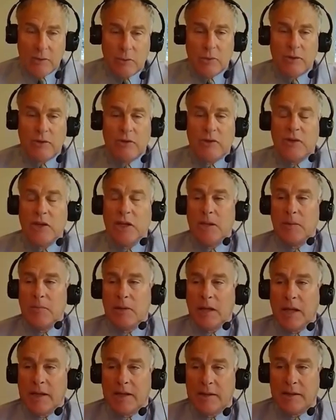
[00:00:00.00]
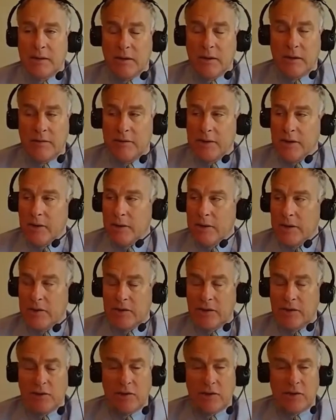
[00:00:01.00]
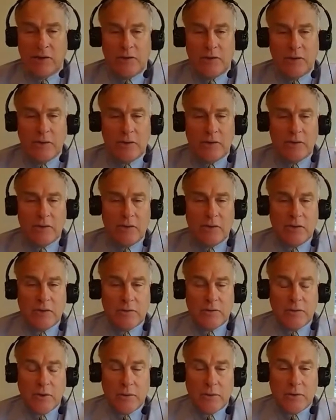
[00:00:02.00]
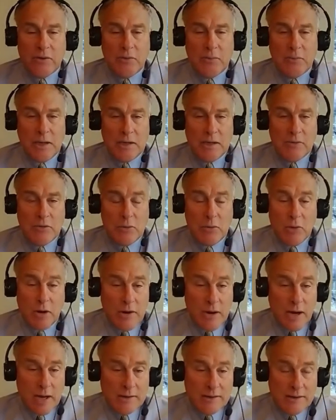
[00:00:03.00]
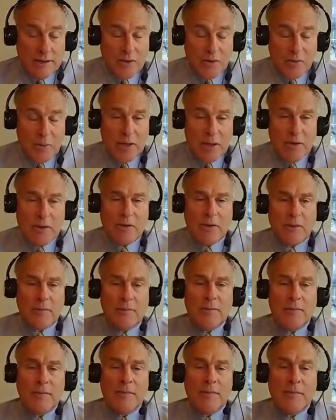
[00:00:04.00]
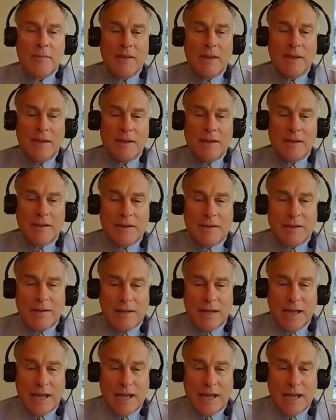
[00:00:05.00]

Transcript: it would seem like there are various constituencies of voters, many of whom are not taxpayers, that